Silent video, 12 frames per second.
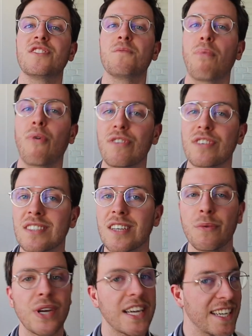it's important
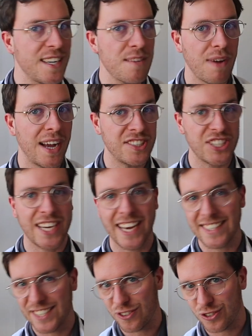that we keep
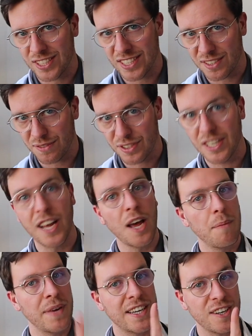educating ourselves
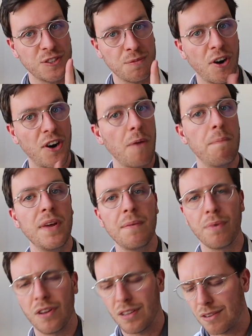because smarter
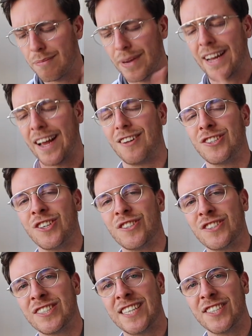people make healthier
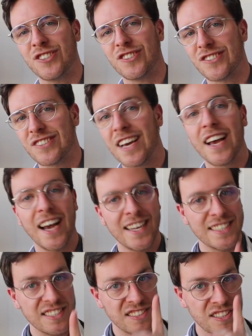decisions.
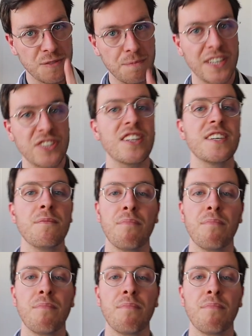And this is especially